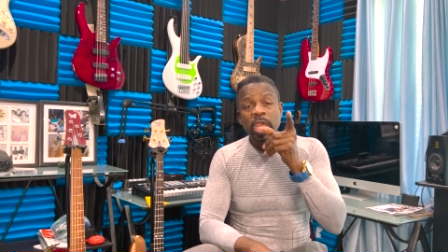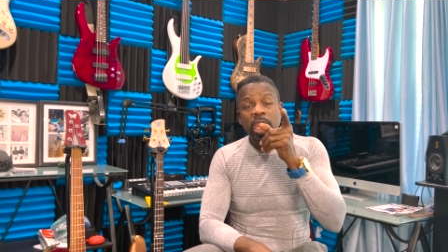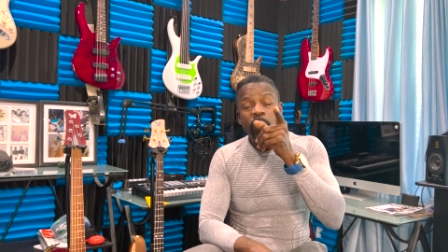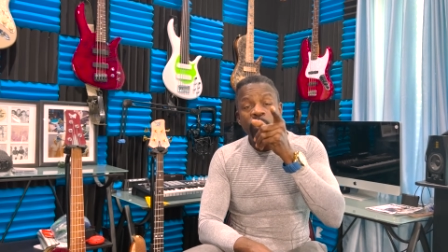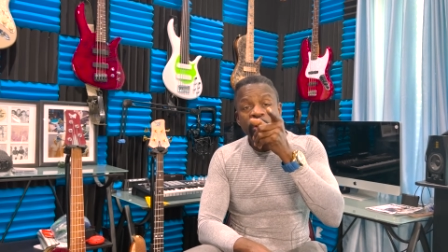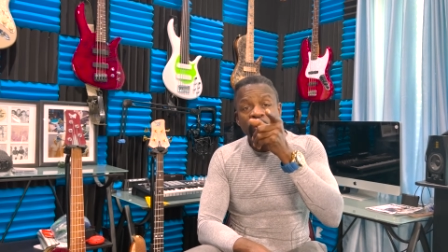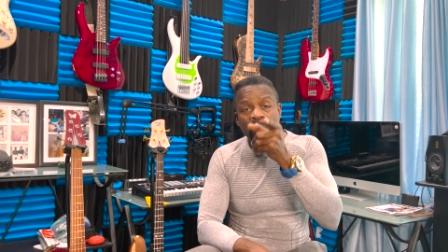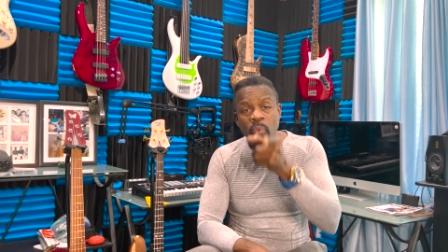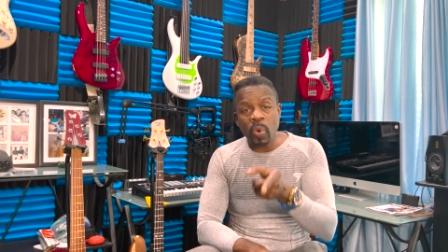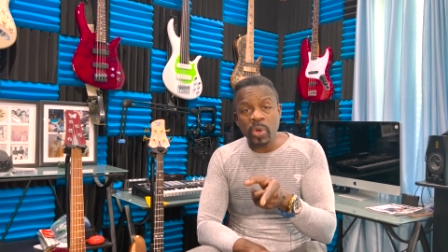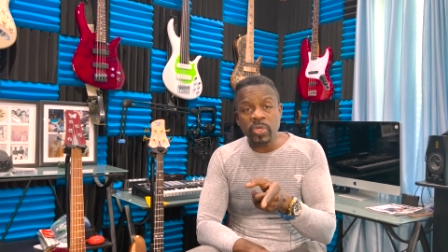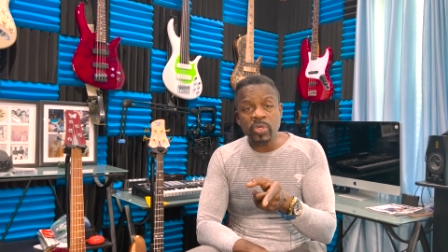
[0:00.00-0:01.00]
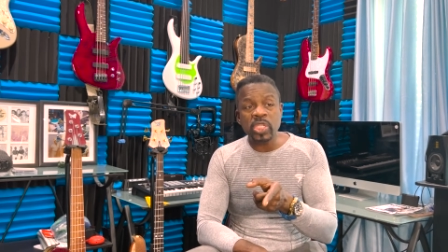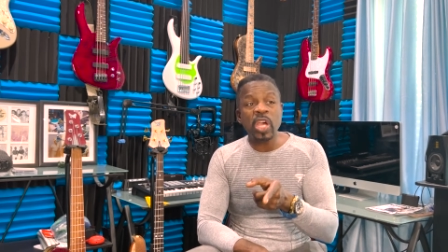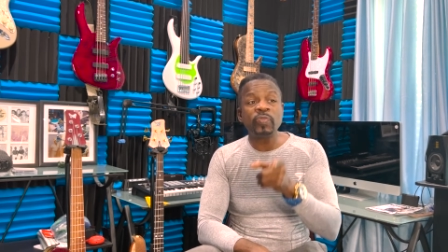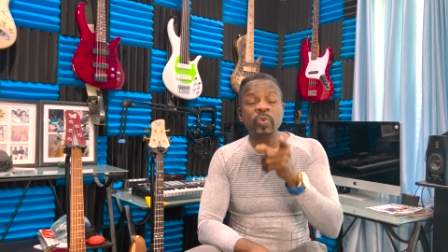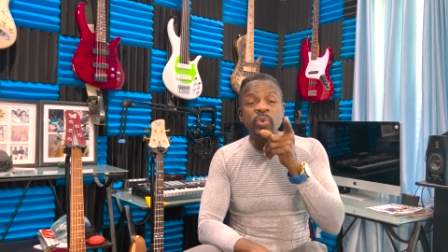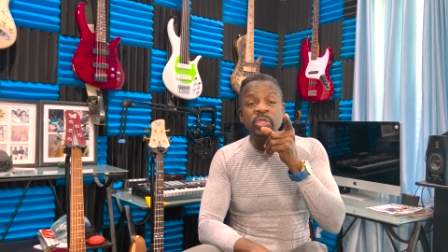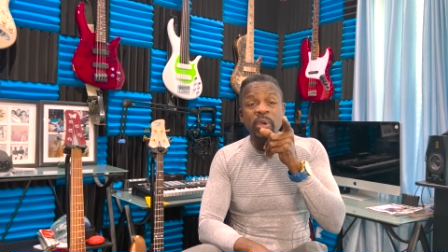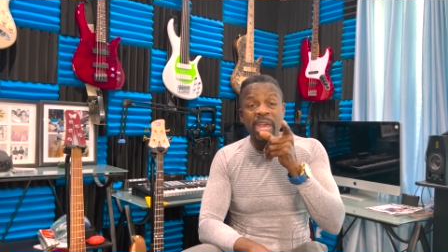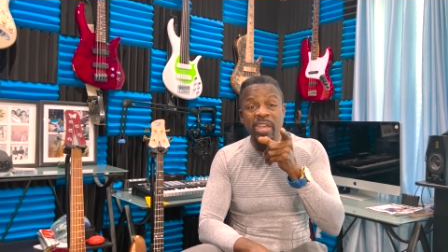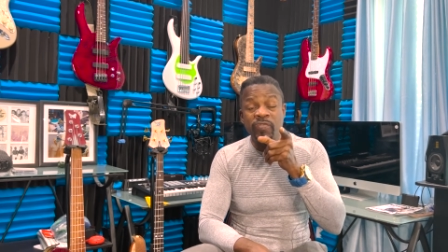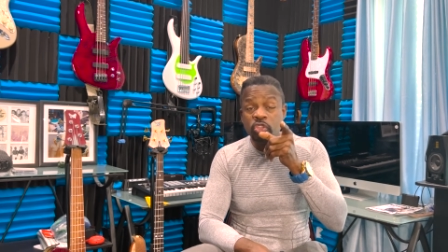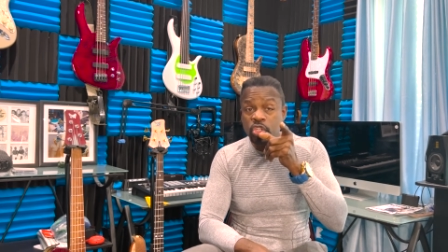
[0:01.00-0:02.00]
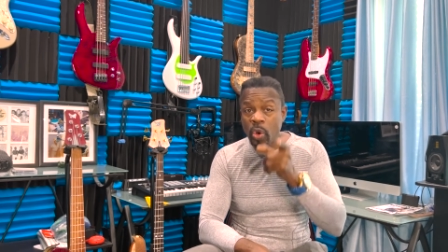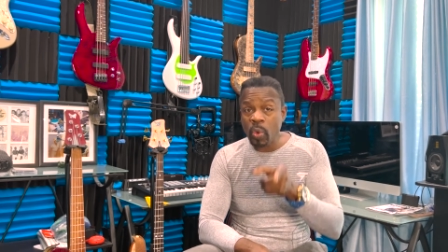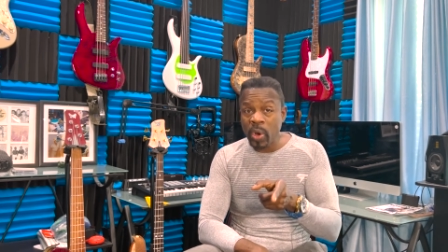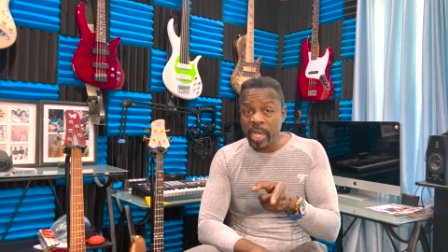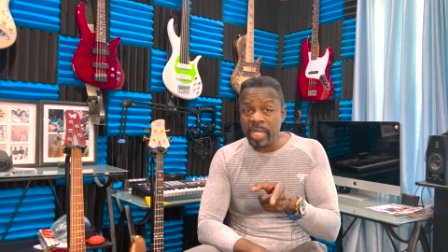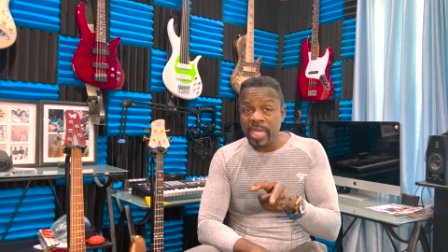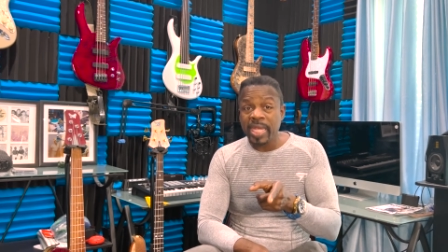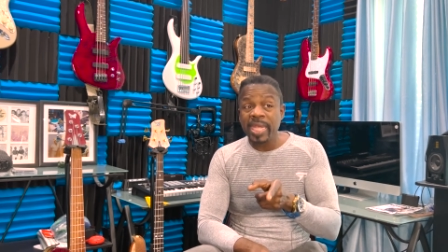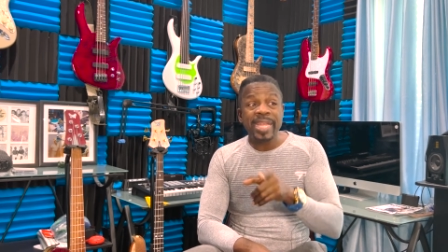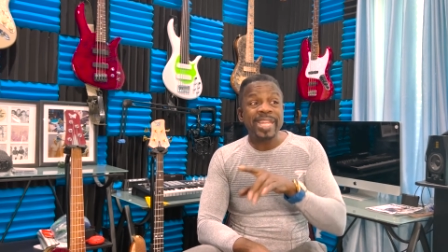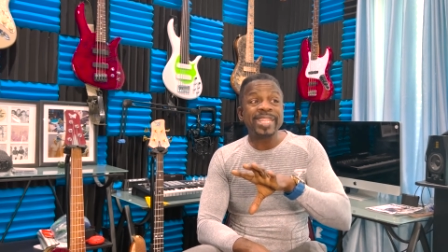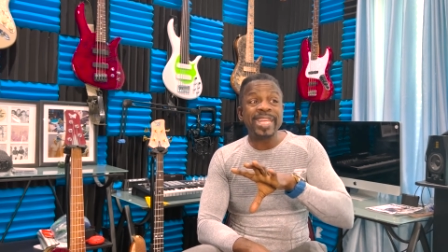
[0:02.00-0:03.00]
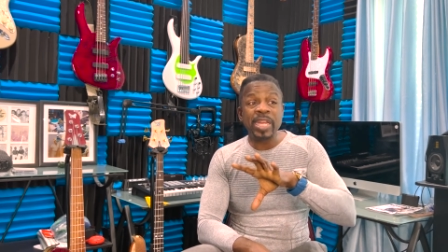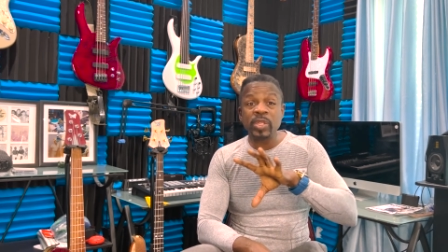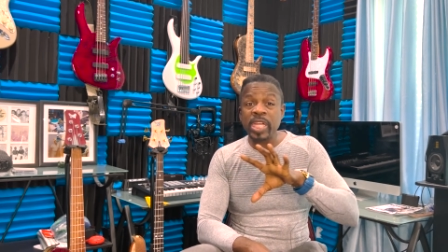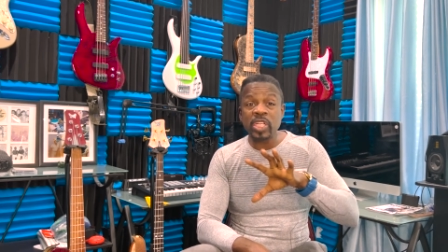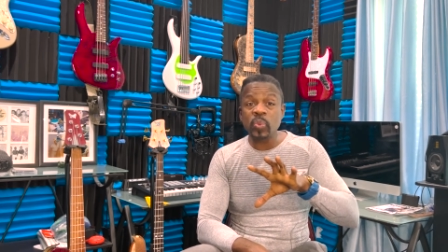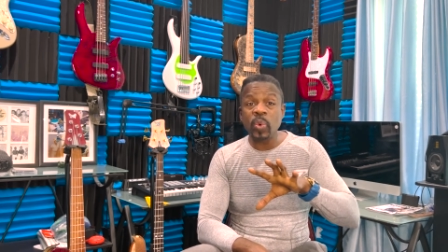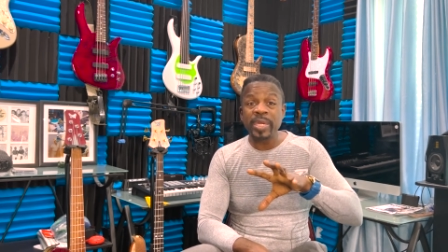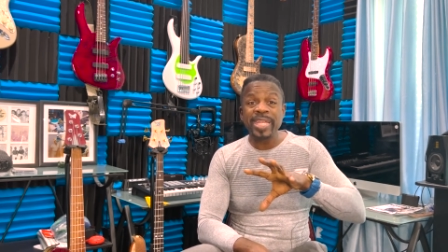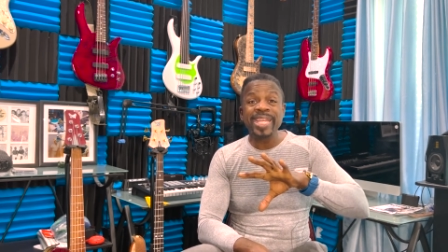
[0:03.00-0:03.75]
And when you reward yourself and when you have joy, guess what?